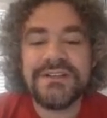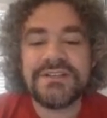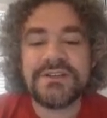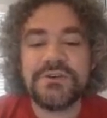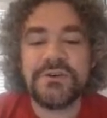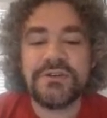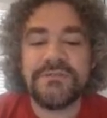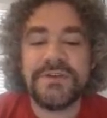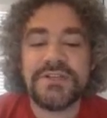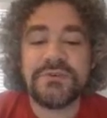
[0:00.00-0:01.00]
Just a cool
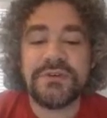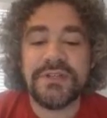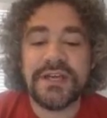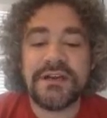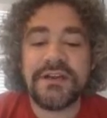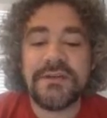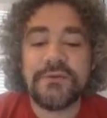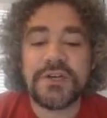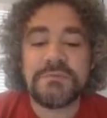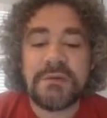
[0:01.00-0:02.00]
little visual there. Now, of
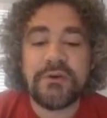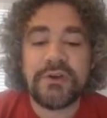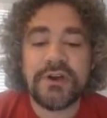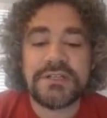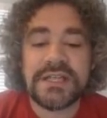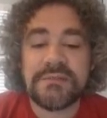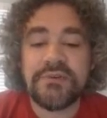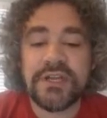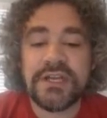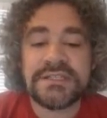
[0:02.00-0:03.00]
course, my broken heart's not the
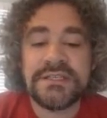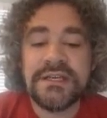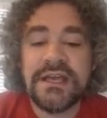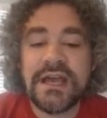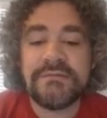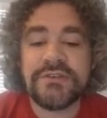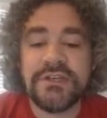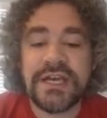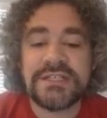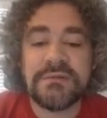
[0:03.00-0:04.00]
prettiest. I'm sure
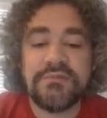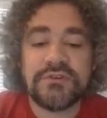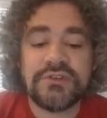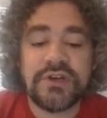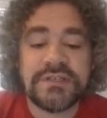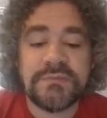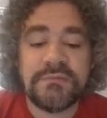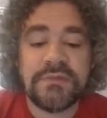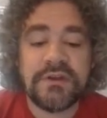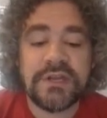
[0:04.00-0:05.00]
you guys could draw
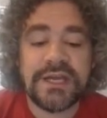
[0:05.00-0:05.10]
something better